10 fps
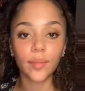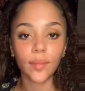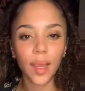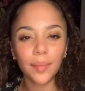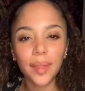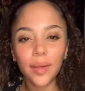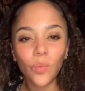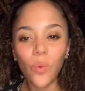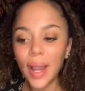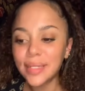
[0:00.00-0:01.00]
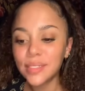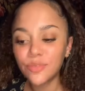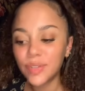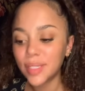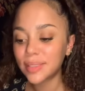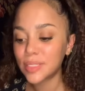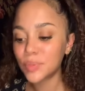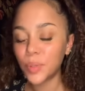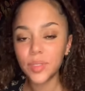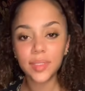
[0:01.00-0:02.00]
I'm like, why does it feel like this
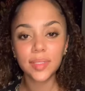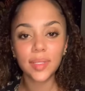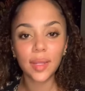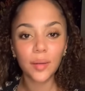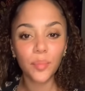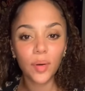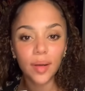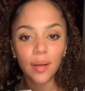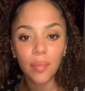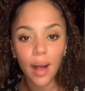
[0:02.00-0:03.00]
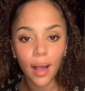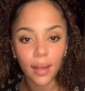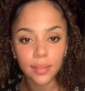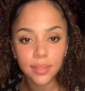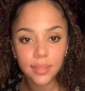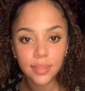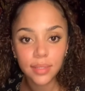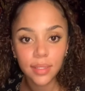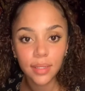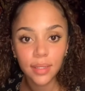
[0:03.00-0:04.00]
person is getting put in a box?
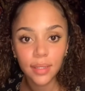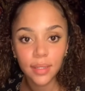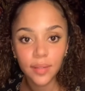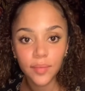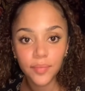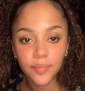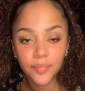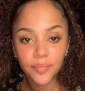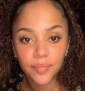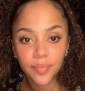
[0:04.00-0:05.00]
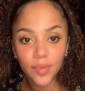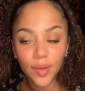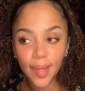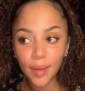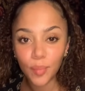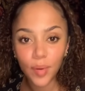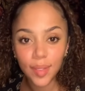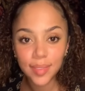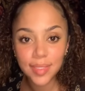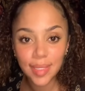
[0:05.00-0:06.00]
They're getting put in
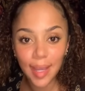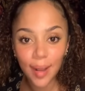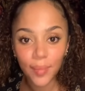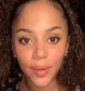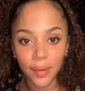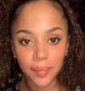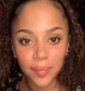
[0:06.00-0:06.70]
the slammer.